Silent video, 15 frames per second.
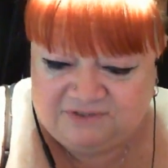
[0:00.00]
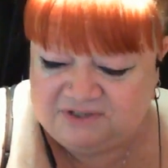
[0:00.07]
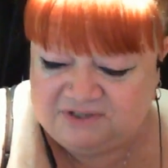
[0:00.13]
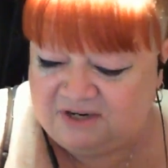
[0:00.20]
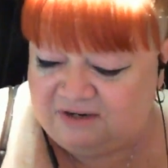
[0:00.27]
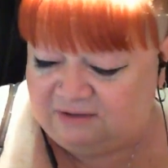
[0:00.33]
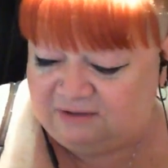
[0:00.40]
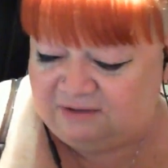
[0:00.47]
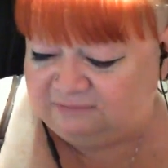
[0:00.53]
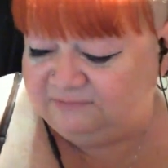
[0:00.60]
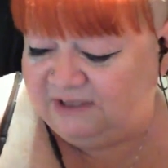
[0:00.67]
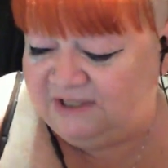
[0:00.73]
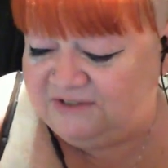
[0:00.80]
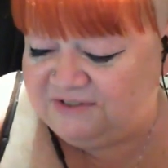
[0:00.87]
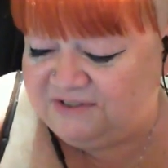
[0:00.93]
So
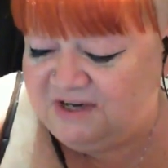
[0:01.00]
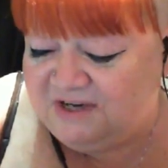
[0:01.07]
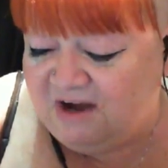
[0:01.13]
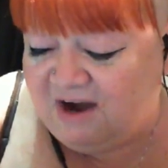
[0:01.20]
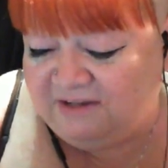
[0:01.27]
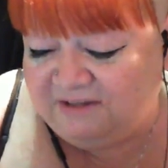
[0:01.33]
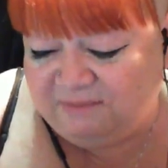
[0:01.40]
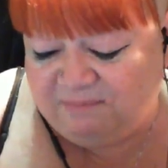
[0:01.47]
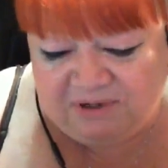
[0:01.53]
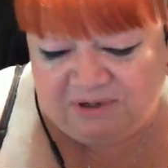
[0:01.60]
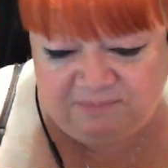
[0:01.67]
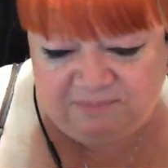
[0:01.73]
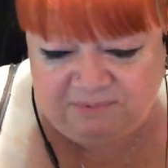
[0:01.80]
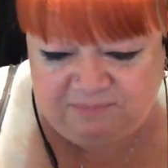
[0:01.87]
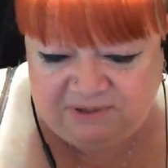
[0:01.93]
it's not the
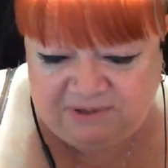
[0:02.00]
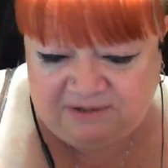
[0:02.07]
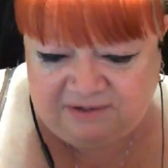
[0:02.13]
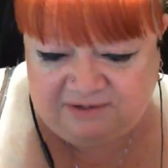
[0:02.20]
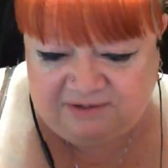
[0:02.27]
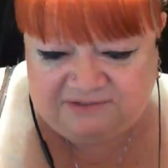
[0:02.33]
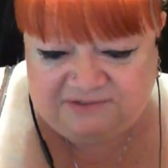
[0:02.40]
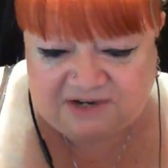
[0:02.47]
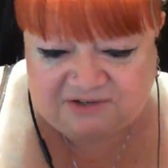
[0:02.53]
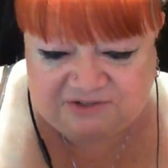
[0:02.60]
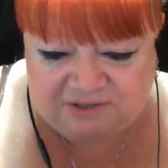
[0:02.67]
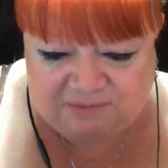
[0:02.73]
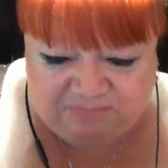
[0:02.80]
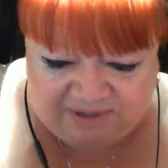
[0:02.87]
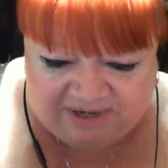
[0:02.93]
purple pill, it's
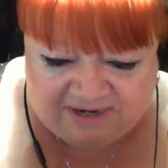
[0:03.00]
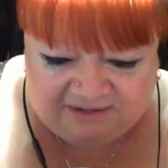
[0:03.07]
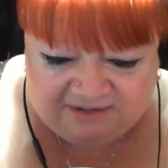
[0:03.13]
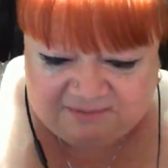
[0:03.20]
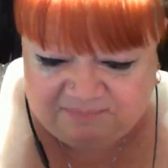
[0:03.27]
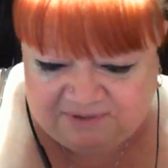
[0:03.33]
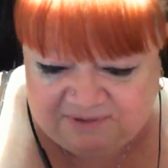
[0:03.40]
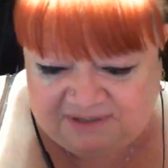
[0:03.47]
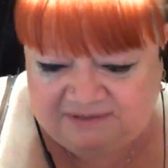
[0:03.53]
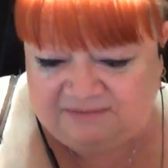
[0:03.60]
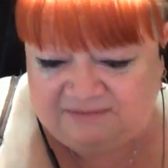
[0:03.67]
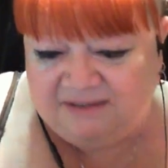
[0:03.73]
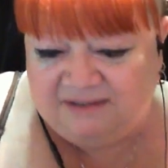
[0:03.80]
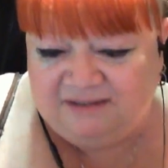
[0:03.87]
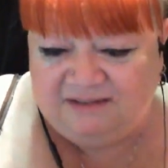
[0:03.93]
actually pink, but